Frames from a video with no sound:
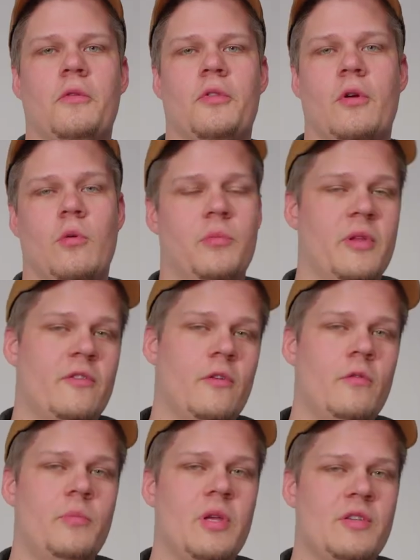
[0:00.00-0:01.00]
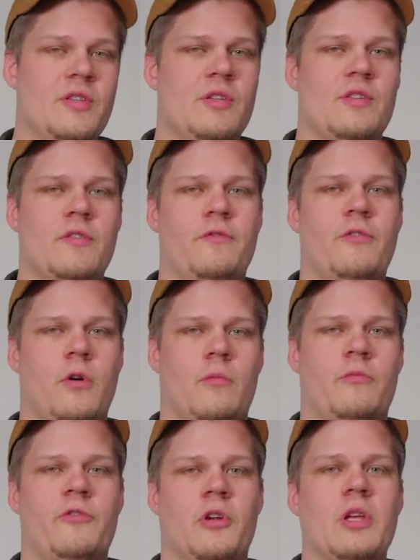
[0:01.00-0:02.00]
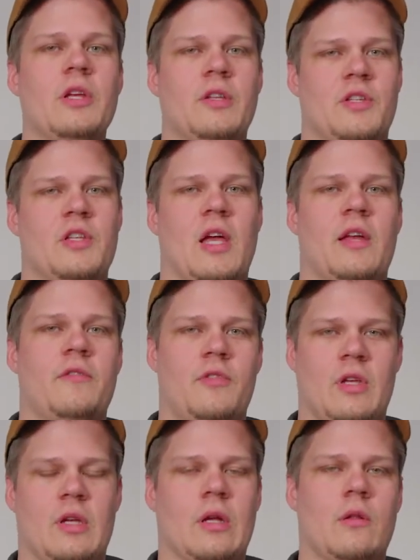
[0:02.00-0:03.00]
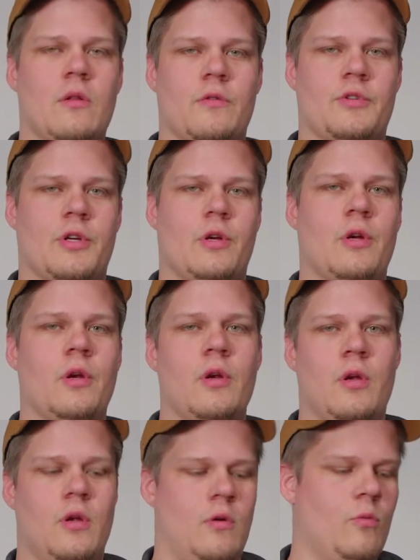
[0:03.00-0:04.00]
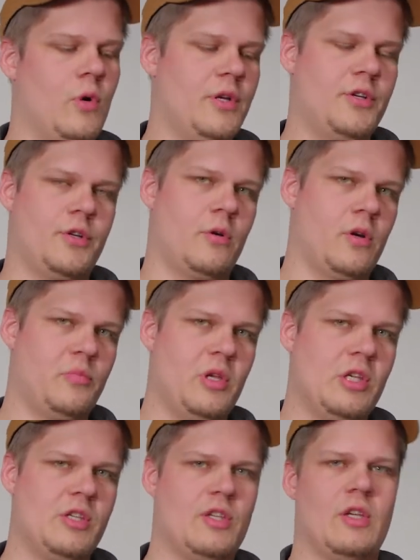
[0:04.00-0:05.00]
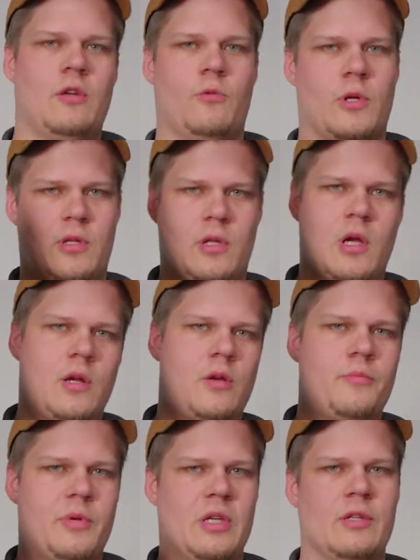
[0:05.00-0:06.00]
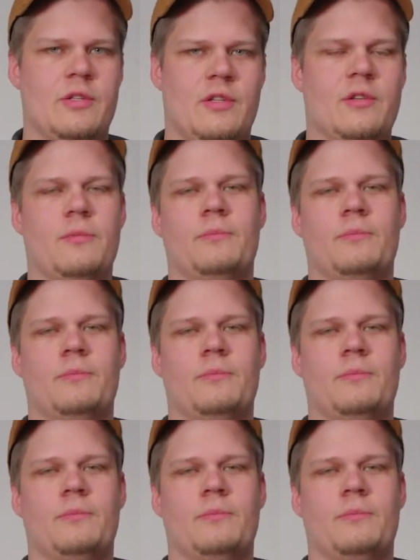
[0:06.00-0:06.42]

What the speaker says: There will be 2 pieces of foam for each side of the enclosure. One shorter piece and one longer piece.